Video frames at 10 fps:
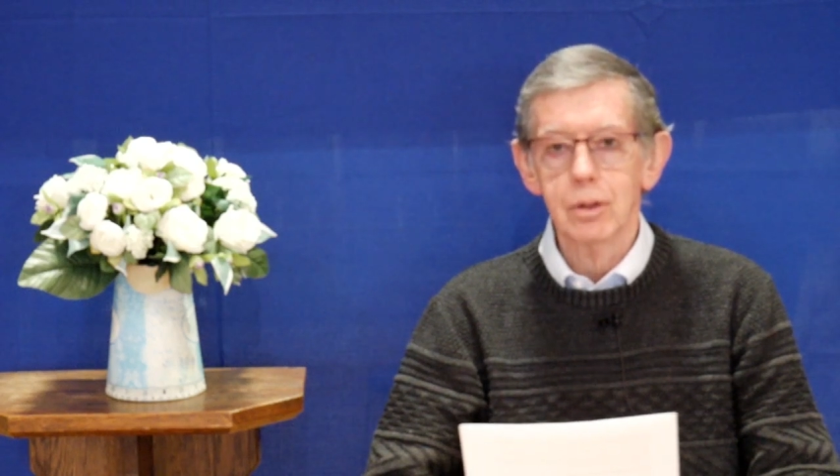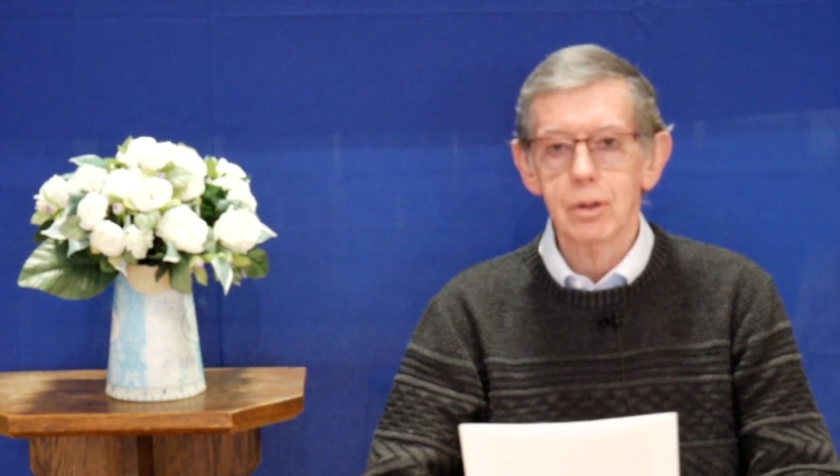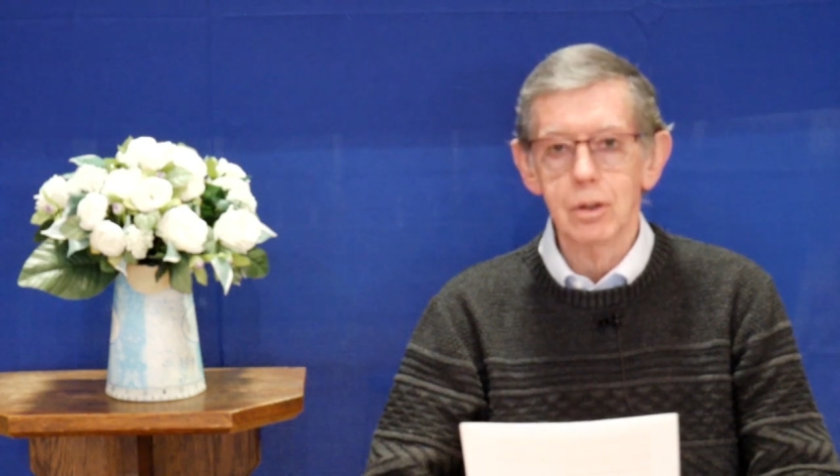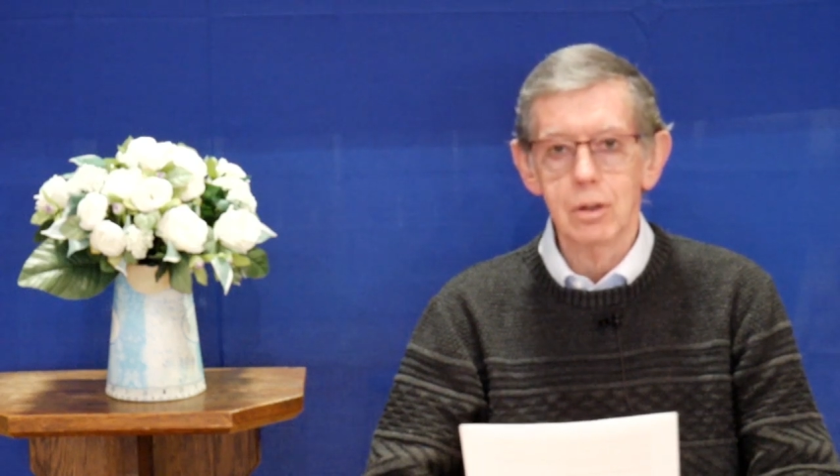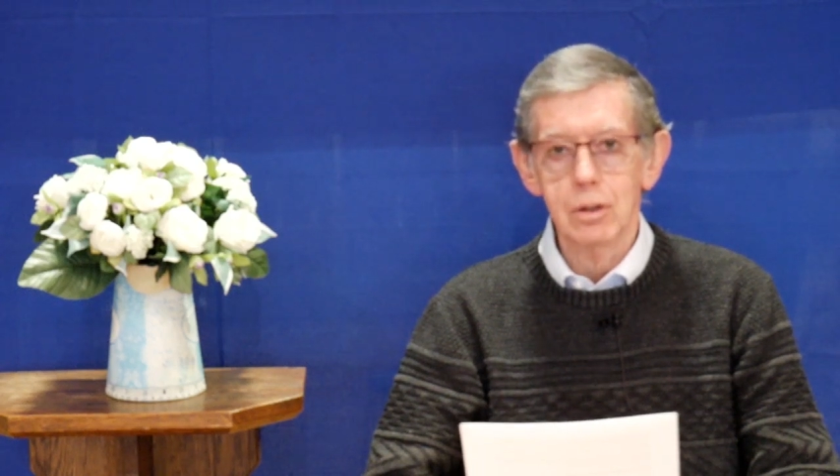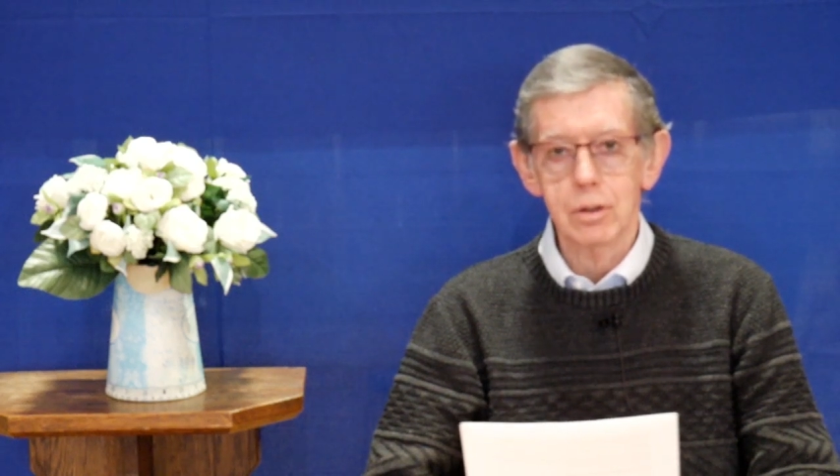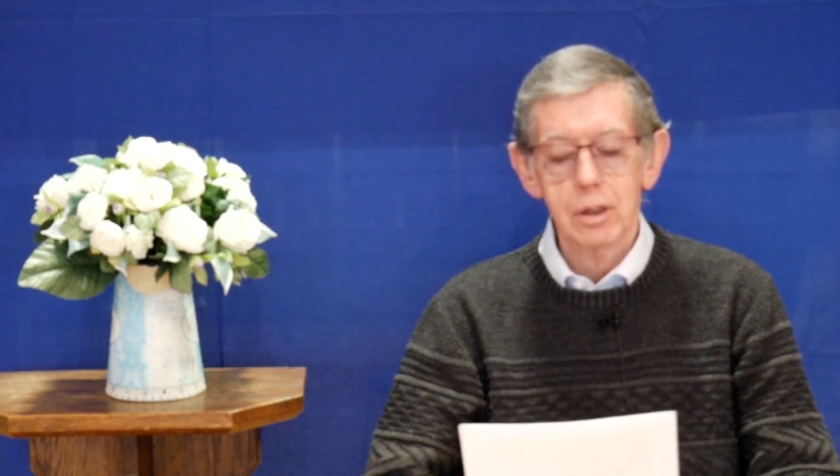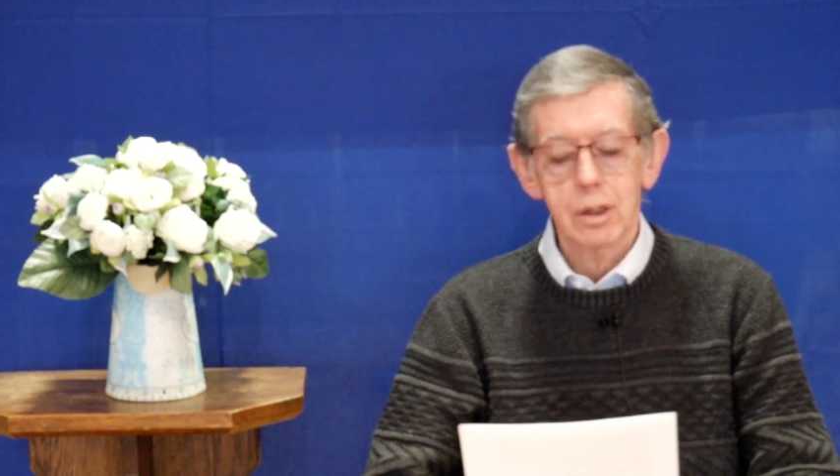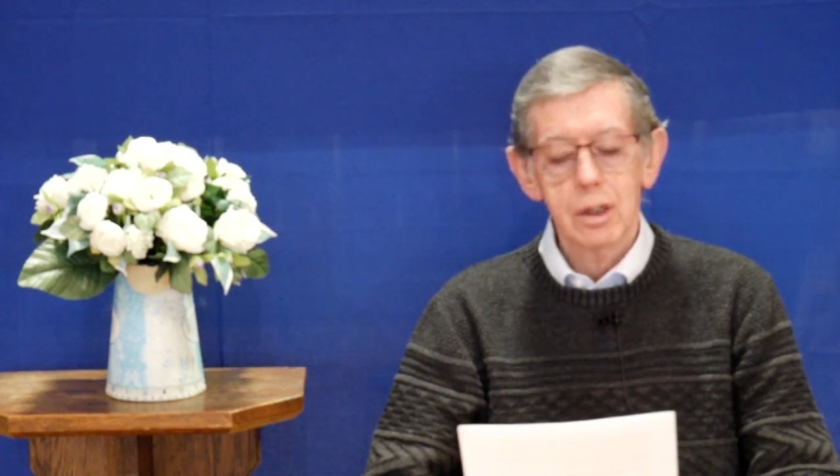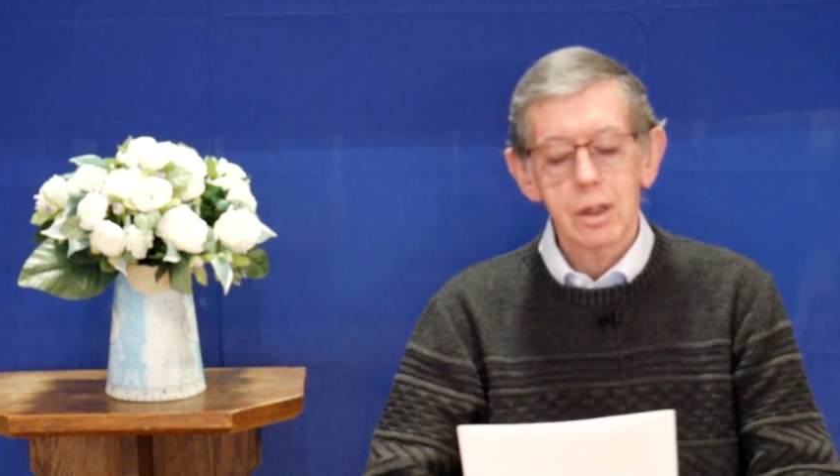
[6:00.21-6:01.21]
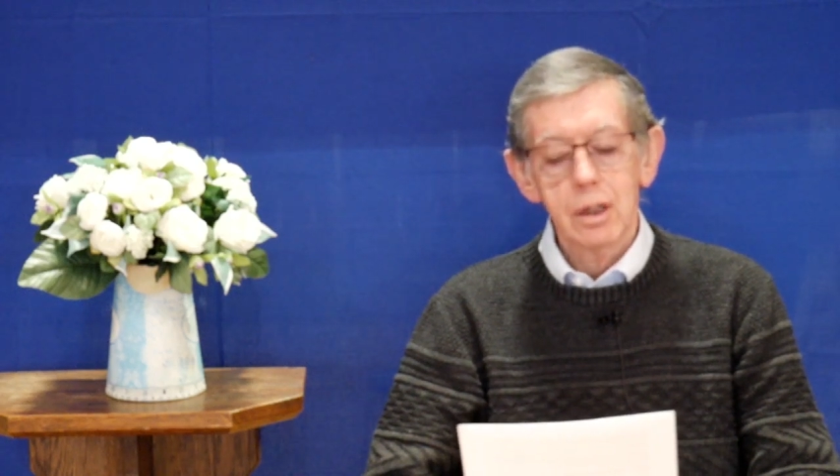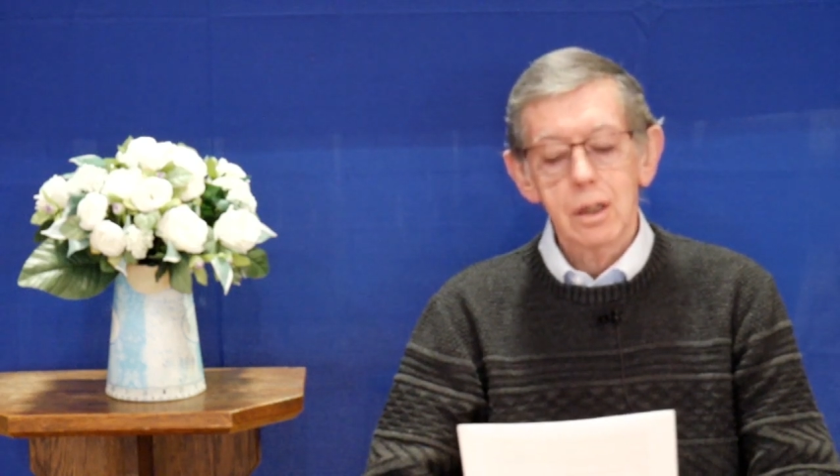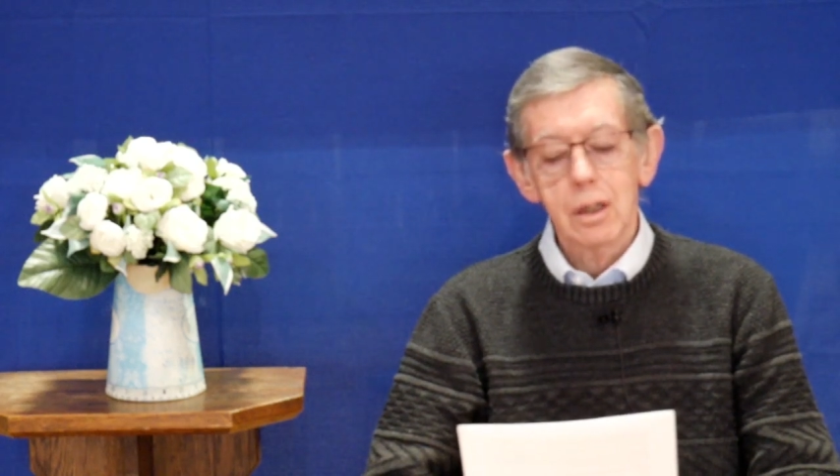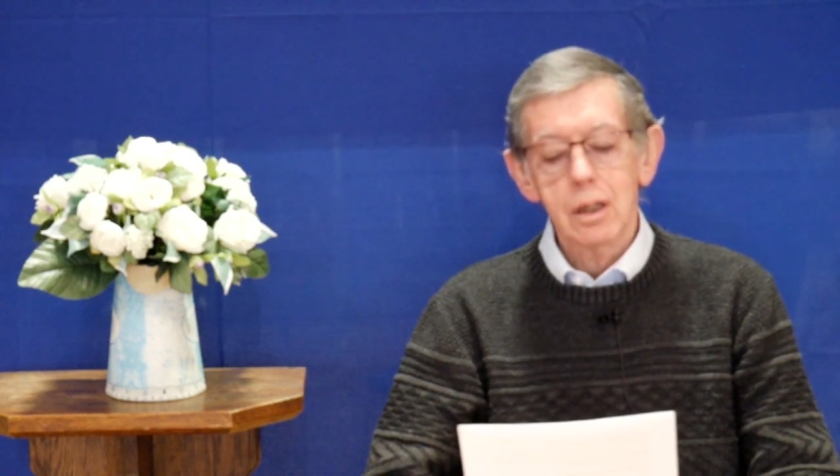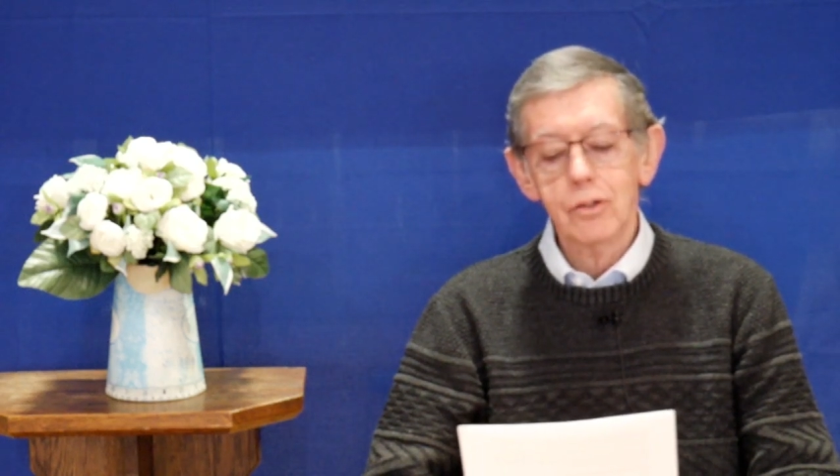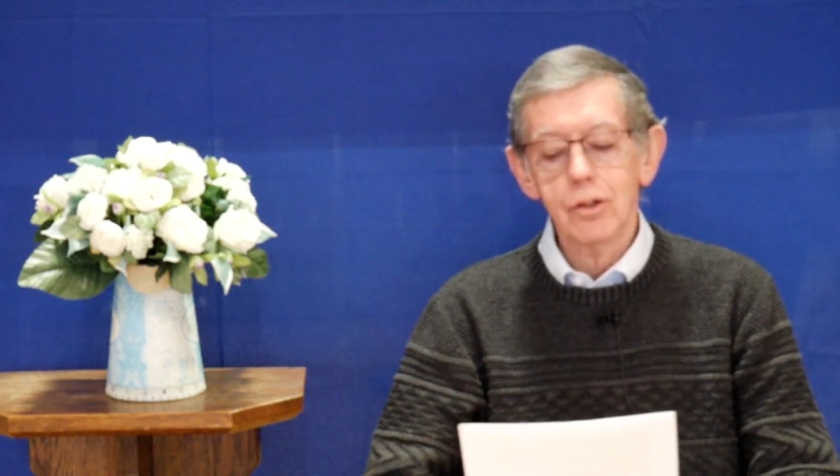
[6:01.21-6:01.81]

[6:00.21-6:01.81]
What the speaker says: God is